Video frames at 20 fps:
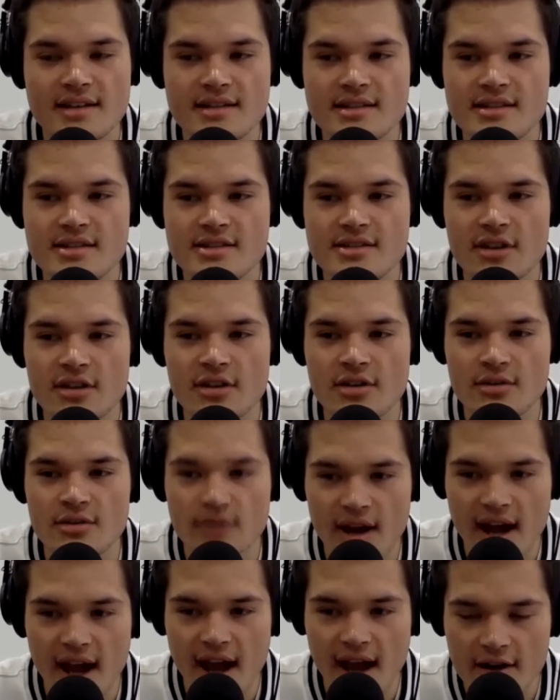so
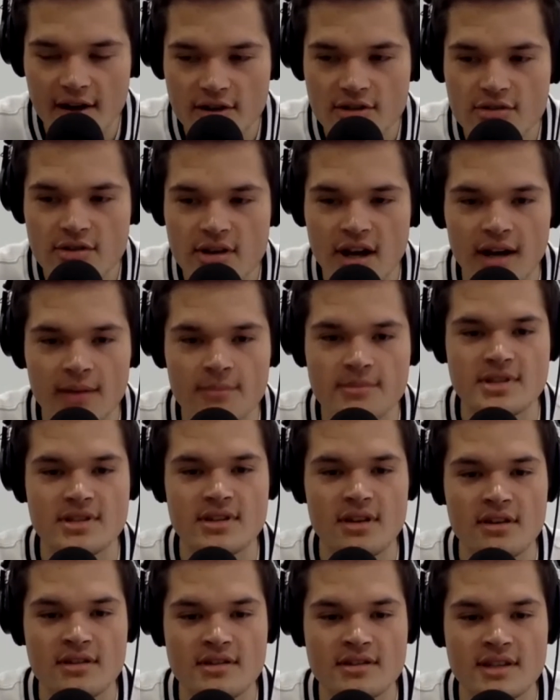how do you come to
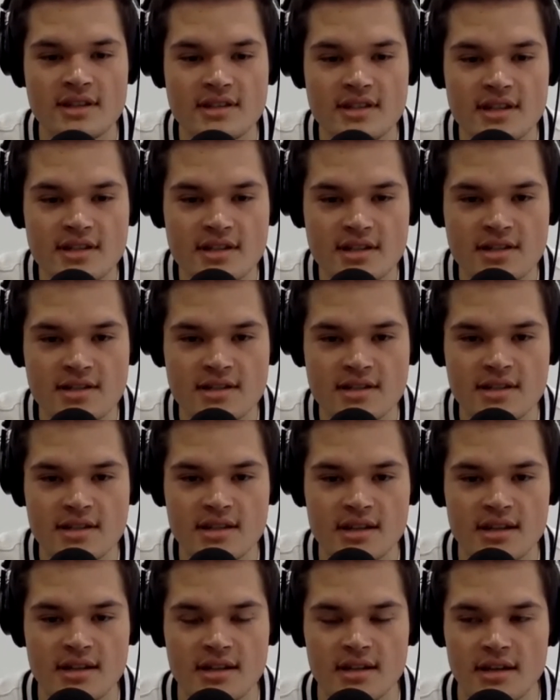those decisions
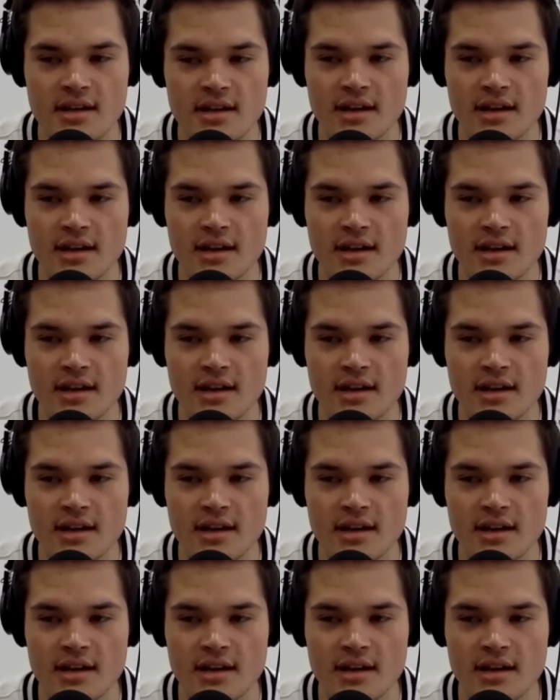to